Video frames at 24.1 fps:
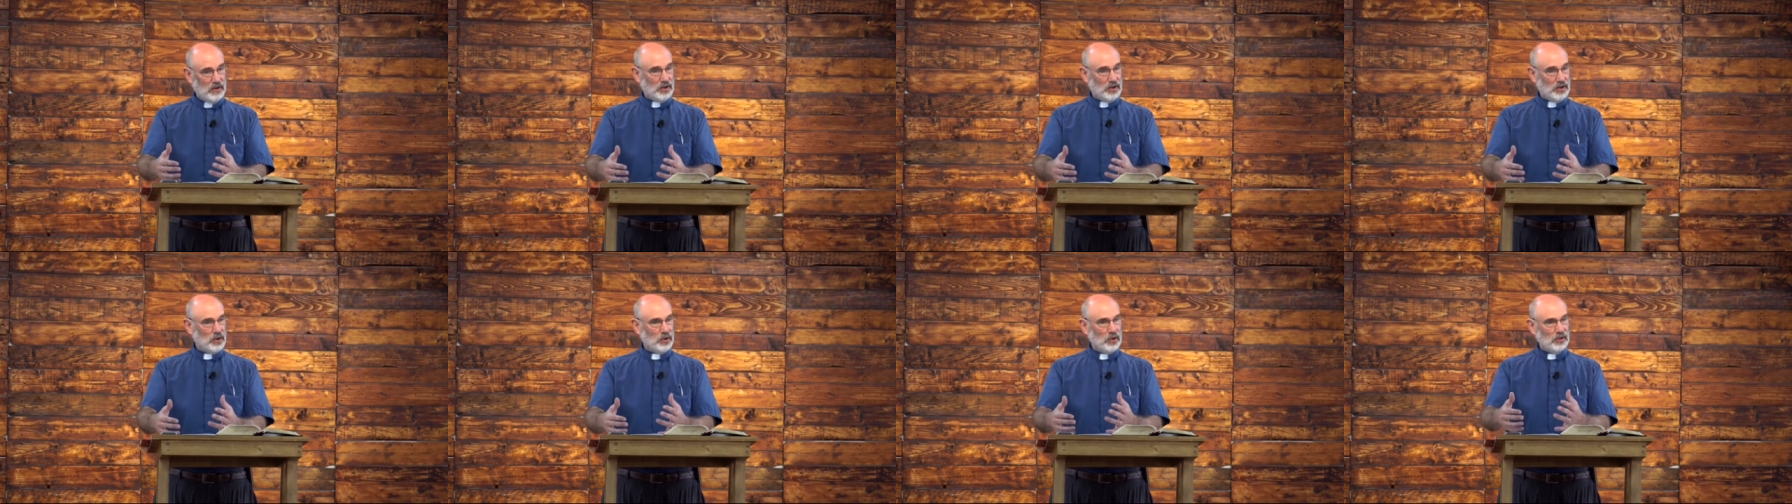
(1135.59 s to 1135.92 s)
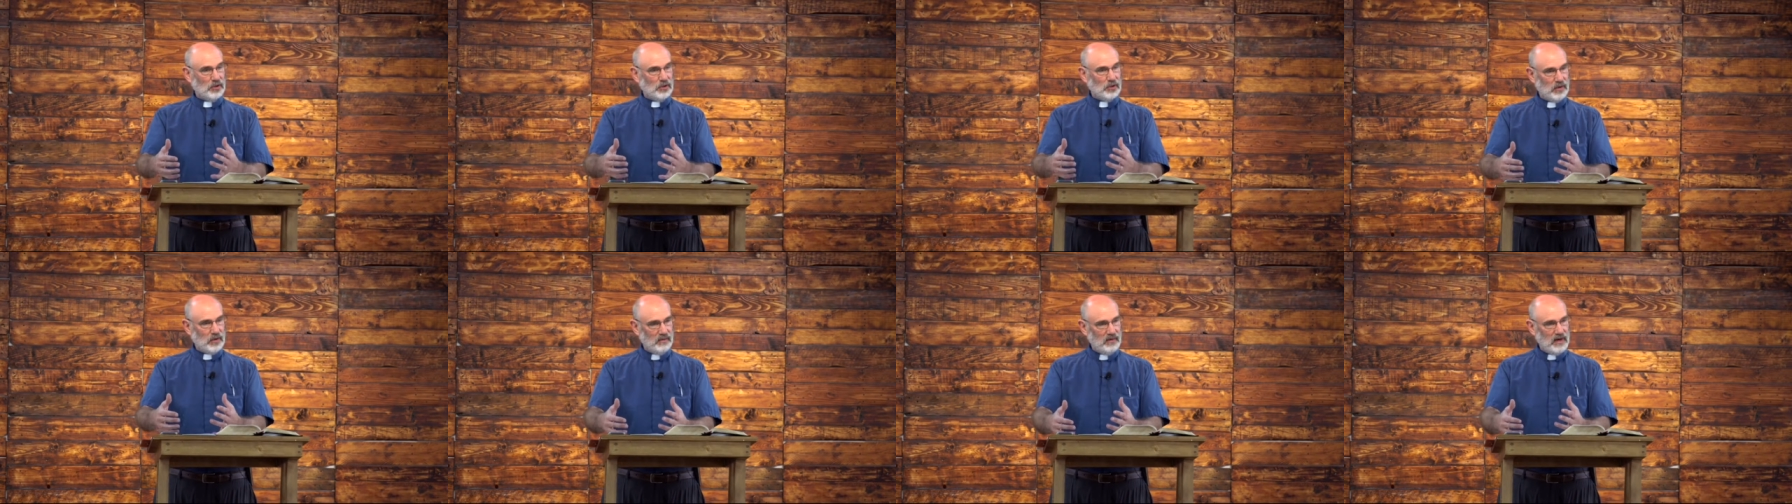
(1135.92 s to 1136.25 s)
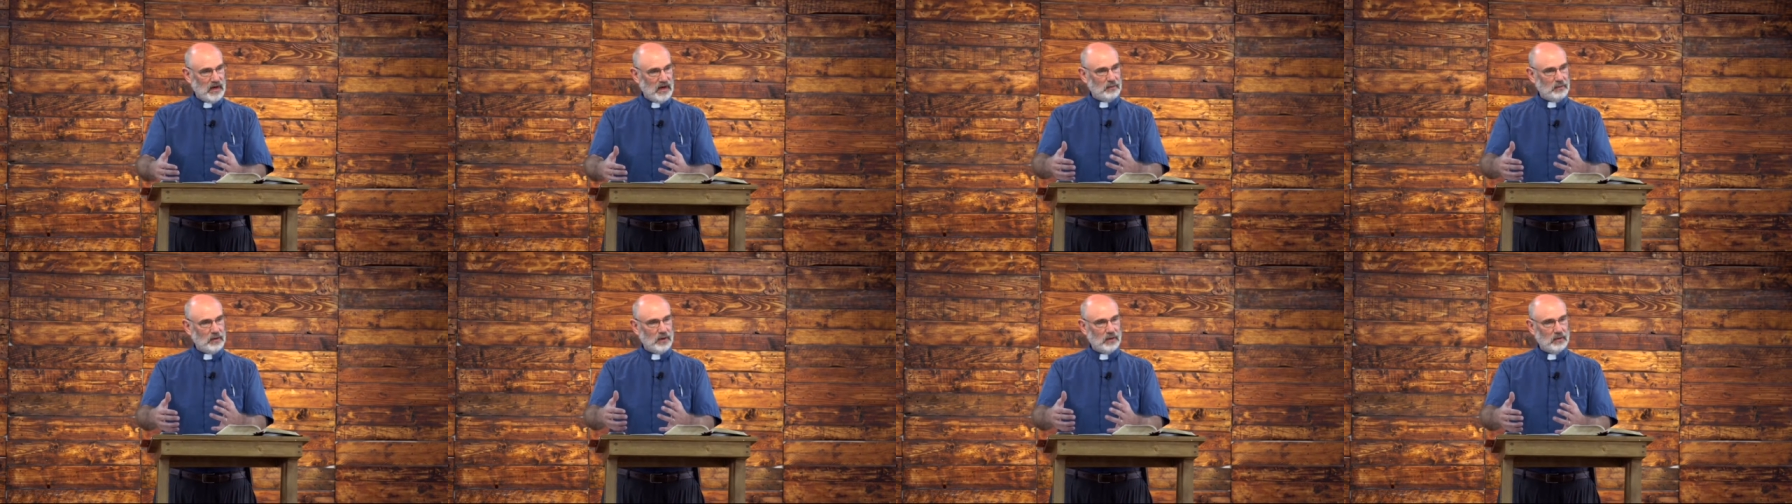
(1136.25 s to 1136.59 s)
church or the
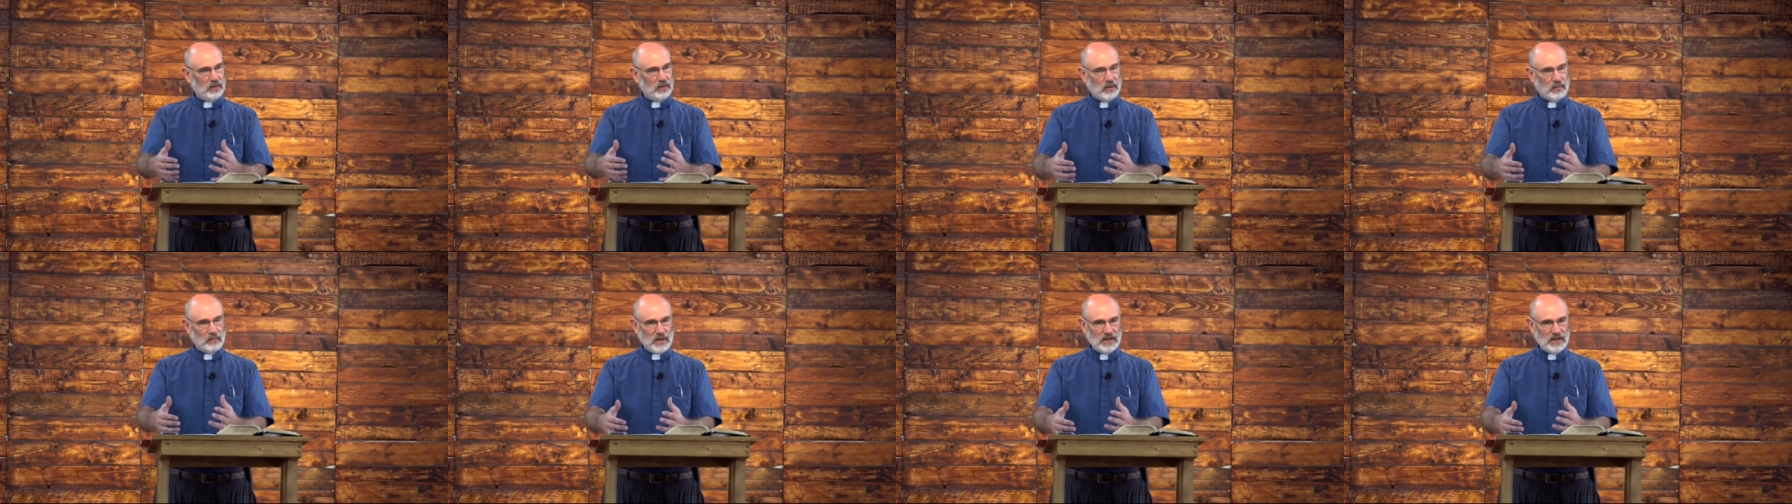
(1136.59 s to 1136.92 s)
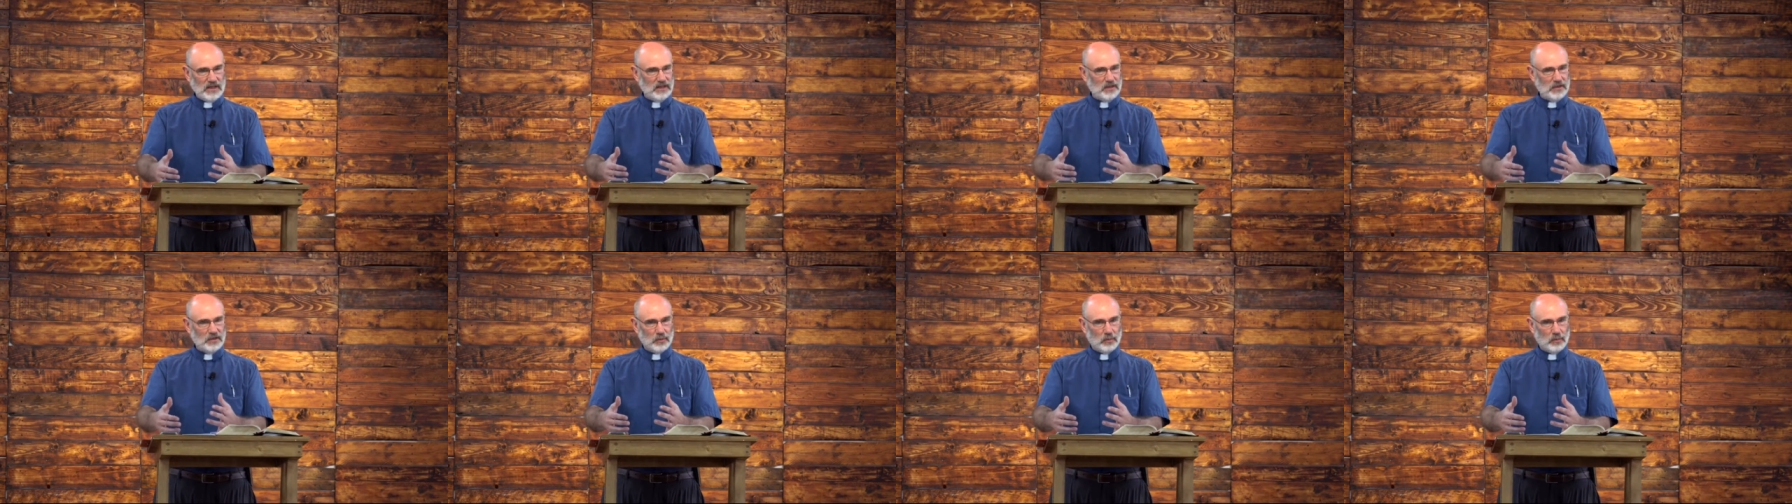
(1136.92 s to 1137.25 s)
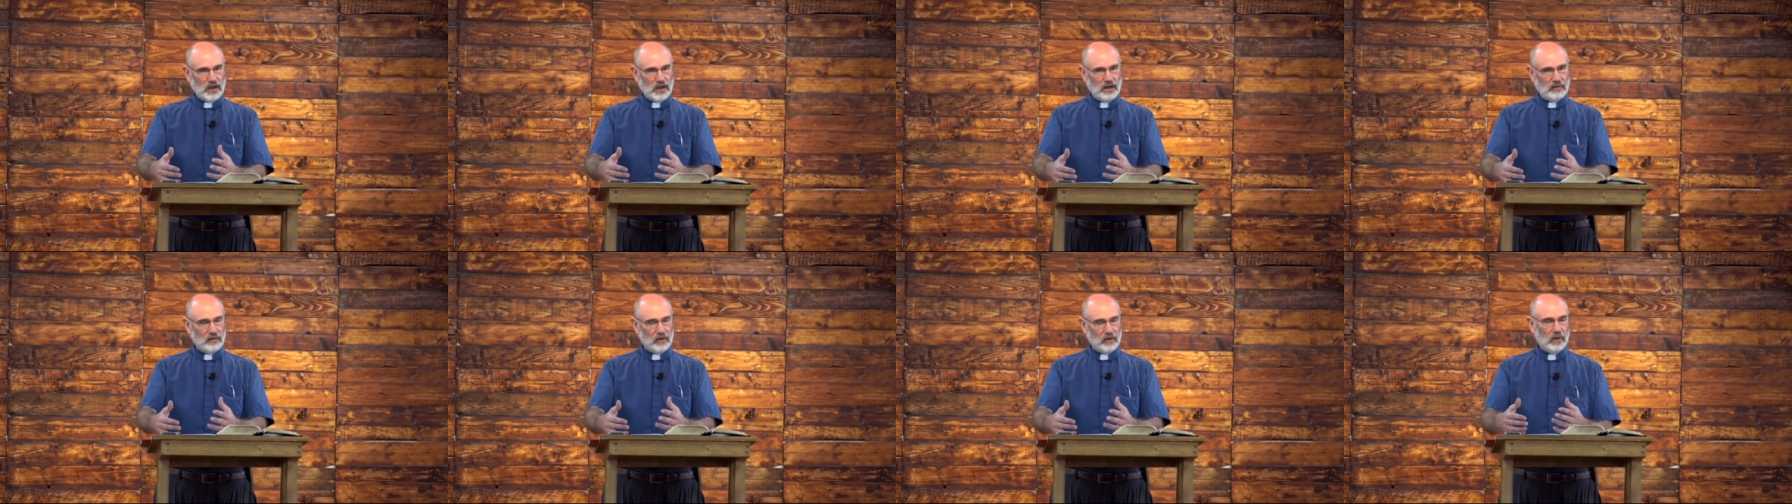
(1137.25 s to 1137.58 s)
family or business or
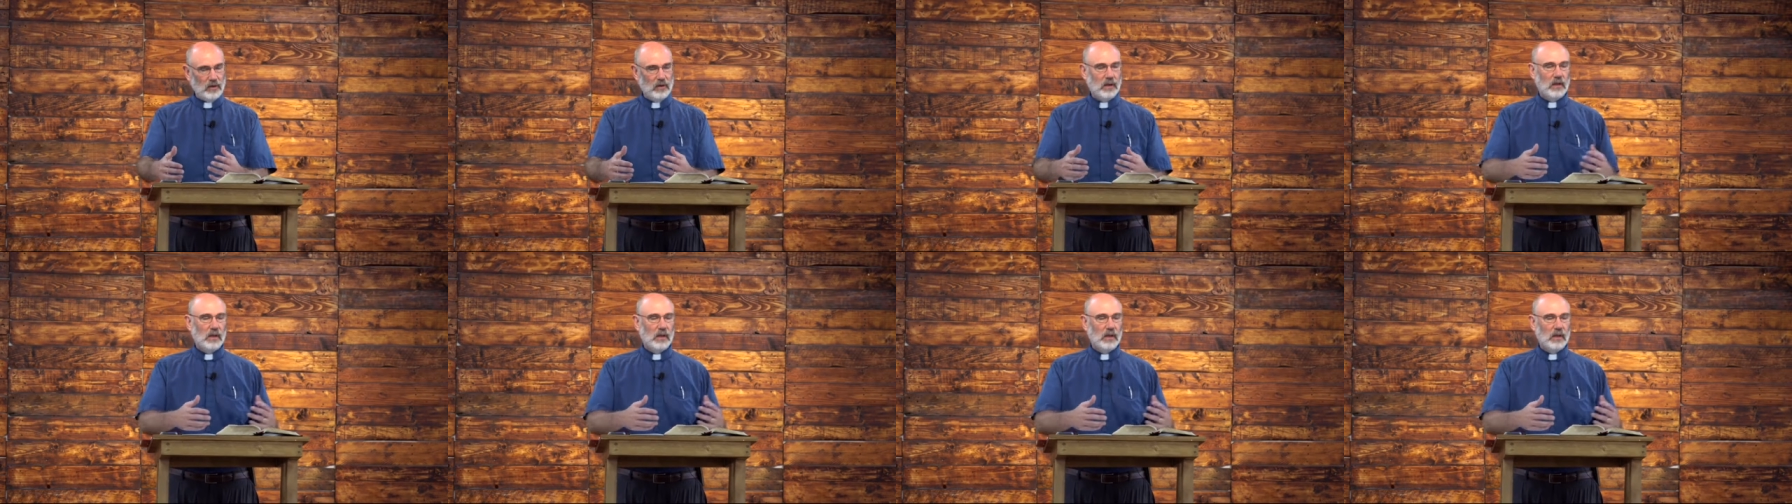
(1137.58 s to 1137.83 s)
whatever